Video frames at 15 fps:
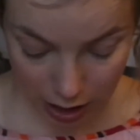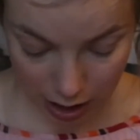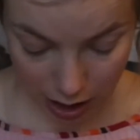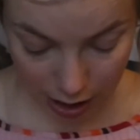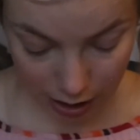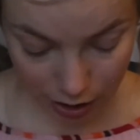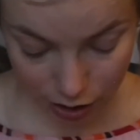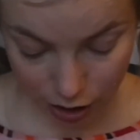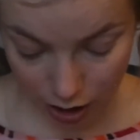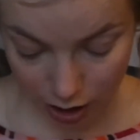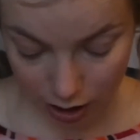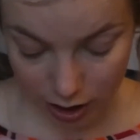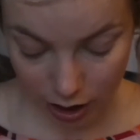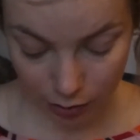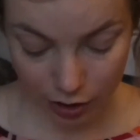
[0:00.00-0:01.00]
I can
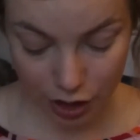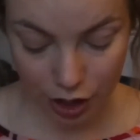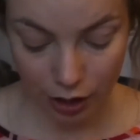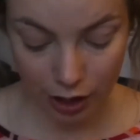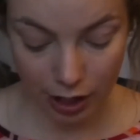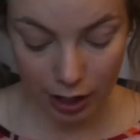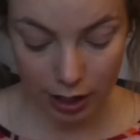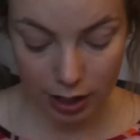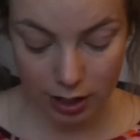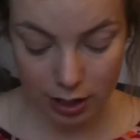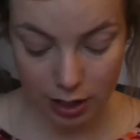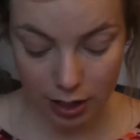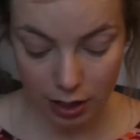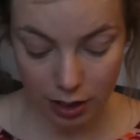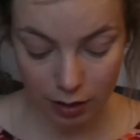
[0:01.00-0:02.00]
deal with 2 colours,
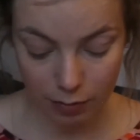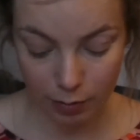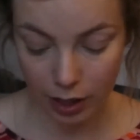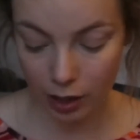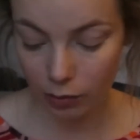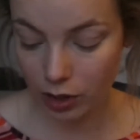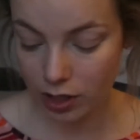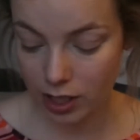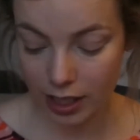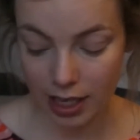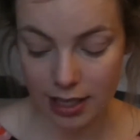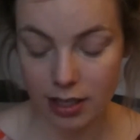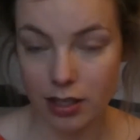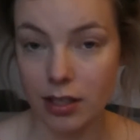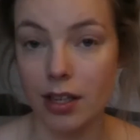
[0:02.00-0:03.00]
but once it
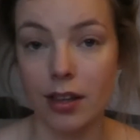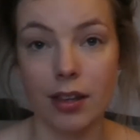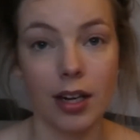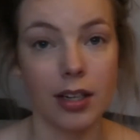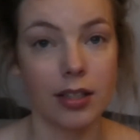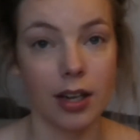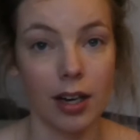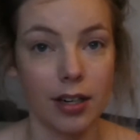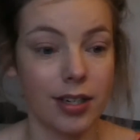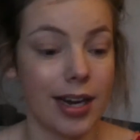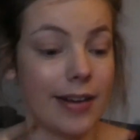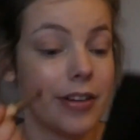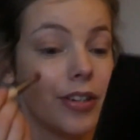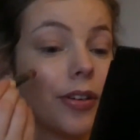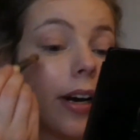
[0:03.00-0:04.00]
gets into the 3rd colour
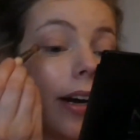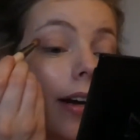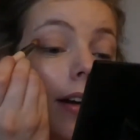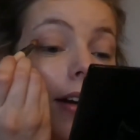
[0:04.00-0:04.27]
territory,